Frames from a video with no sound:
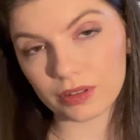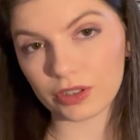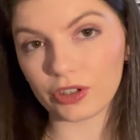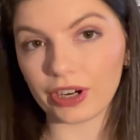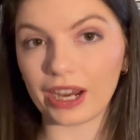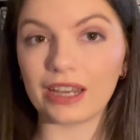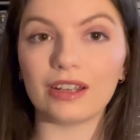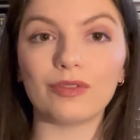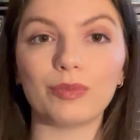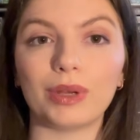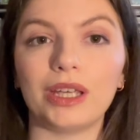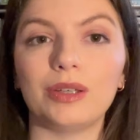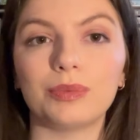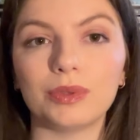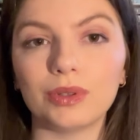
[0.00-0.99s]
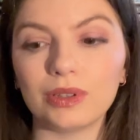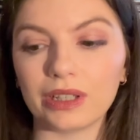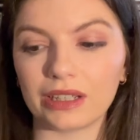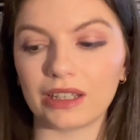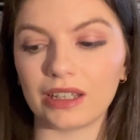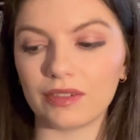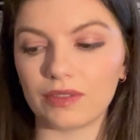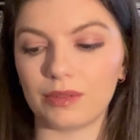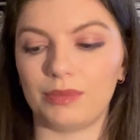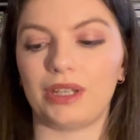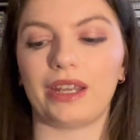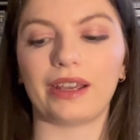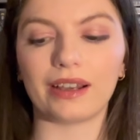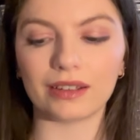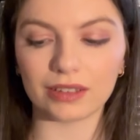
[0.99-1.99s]
creative people and give them an
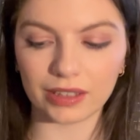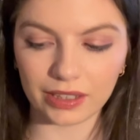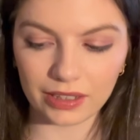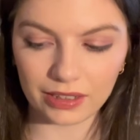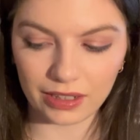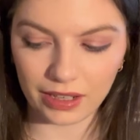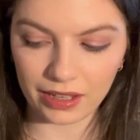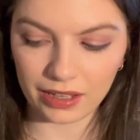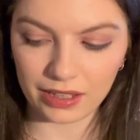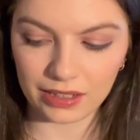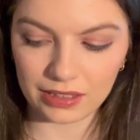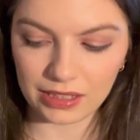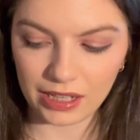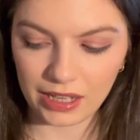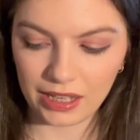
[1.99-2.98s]
outlet, and